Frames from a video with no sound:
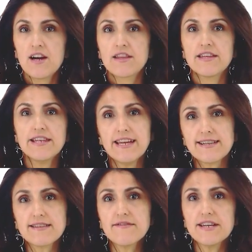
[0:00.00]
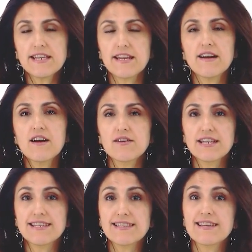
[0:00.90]
The next event in our
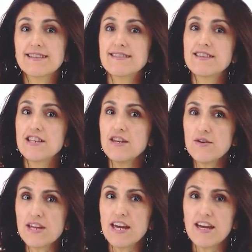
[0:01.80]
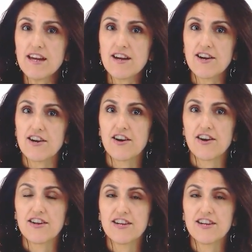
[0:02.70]
list is New Year.